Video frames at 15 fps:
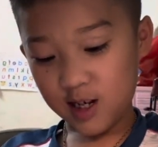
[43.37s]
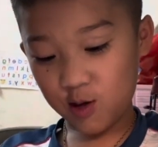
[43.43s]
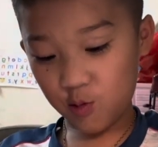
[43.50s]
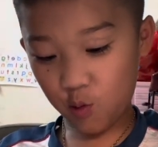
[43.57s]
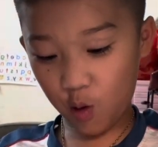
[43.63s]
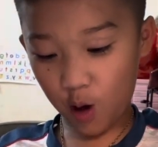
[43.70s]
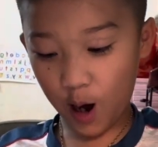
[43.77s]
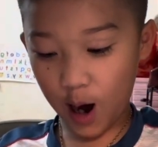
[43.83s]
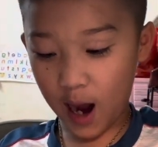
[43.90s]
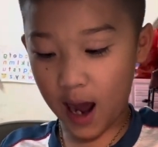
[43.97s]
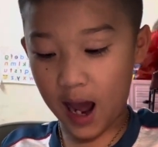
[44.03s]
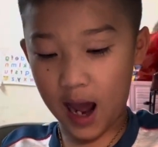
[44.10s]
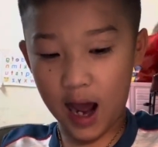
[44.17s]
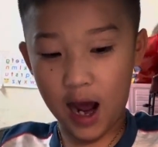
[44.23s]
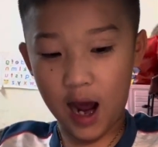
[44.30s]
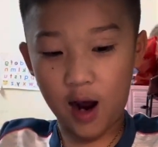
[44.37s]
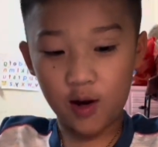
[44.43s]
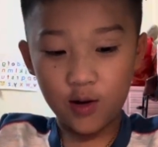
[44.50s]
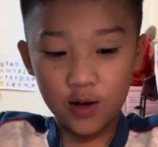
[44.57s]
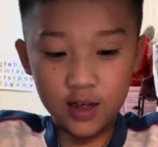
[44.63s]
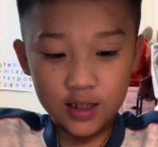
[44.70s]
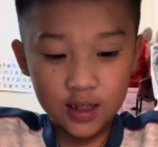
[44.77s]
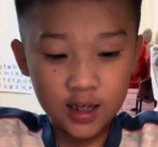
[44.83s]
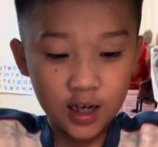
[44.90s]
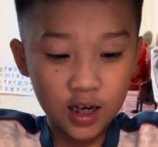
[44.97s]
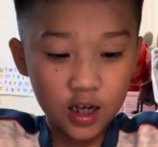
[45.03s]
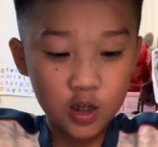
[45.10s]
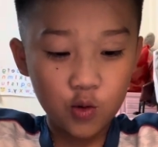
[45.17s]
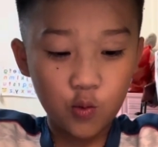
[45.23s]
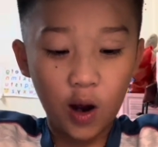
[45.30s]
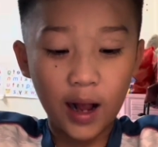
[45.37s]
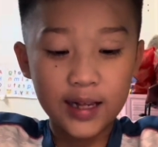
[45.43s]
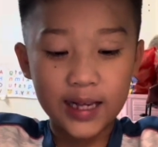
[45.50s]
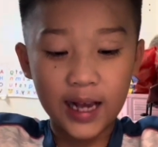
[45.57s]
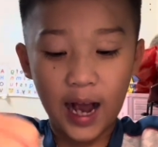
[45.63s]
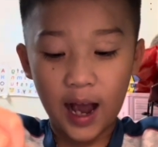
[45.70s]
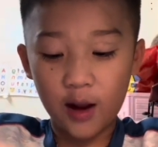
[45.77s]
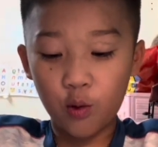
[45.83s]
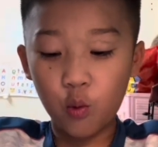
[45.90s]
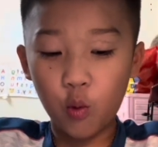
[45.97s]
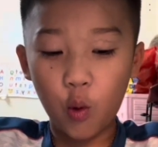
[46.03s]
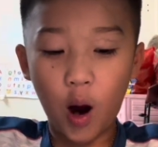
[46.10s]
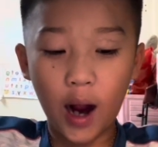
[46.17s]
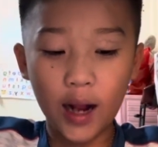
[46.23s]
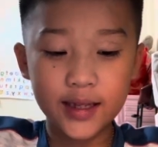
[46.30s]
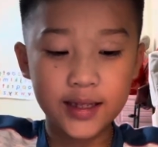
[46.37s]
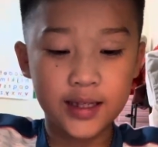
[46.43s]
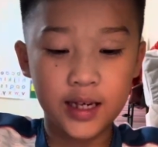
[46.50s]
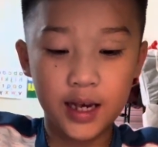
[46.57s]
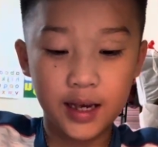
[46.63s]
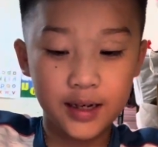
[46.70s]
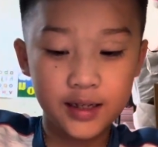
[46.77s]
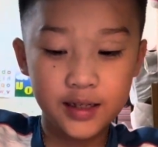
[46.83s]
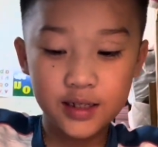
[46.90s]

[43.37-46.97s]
Wow! Just what I wanted.